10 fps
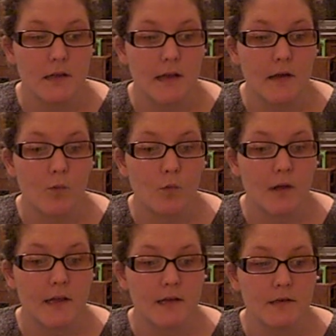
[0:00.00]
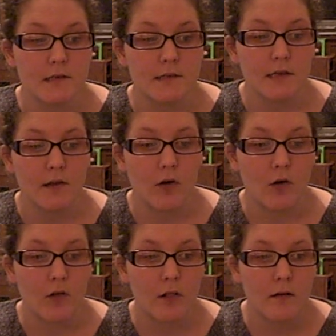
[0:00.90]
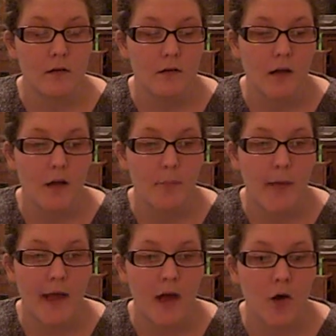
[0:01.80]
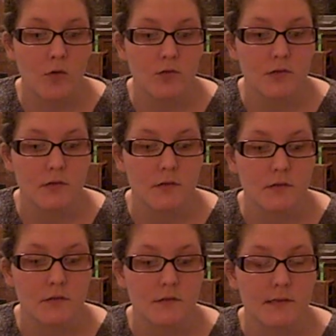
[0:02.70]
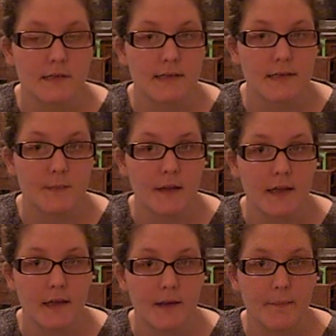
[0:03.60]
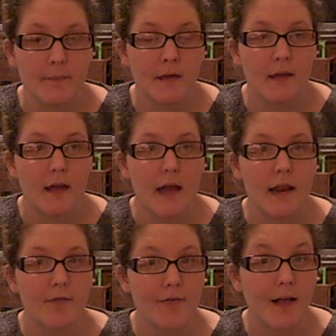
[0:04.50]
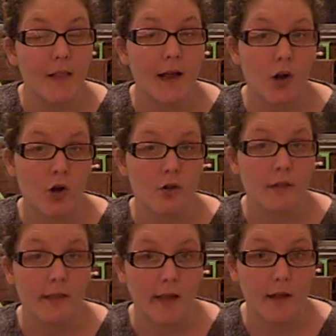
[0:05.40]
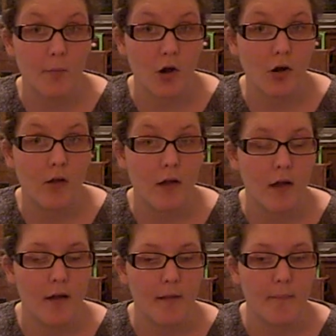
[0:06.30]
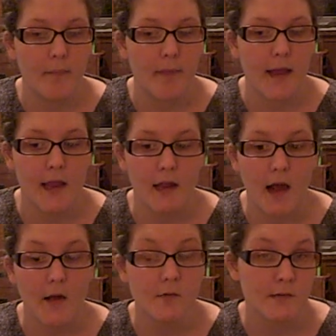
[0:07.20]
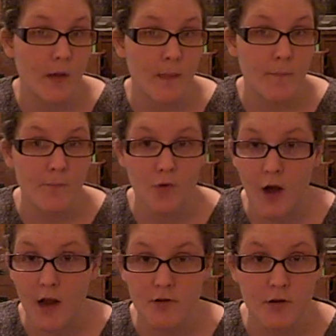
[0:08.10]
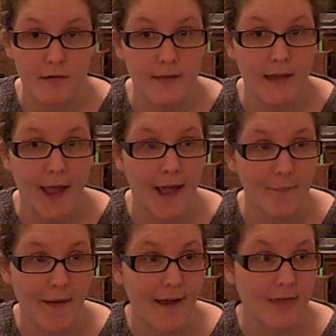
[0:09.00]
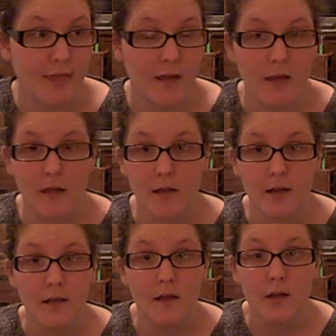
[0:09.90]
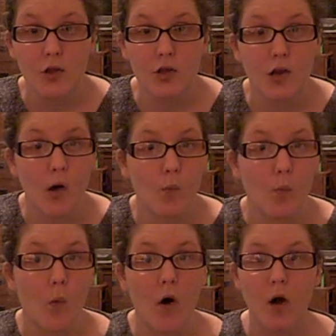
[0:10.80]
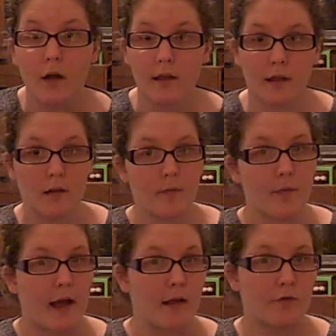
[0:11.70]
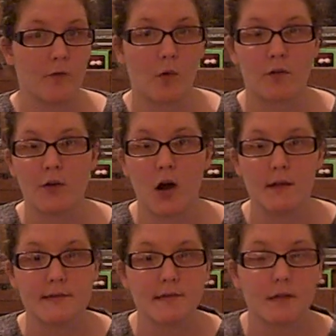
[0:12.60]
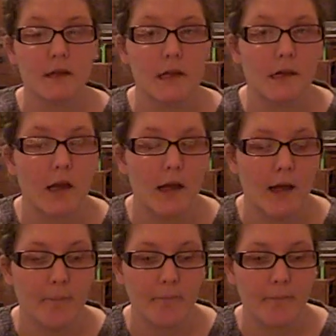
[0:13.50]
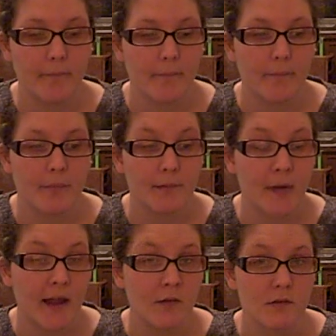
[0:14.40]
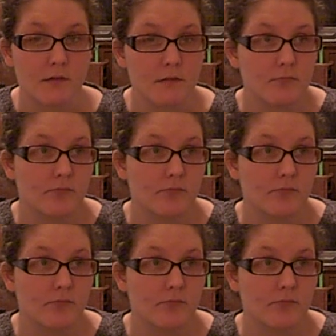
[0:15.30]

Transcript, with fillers: it went until about 6 p.m. And it felt like early labor. Um, and I was on the ground doing the cat back thing and, you know, walking back and forth constantly. Um, the pain was,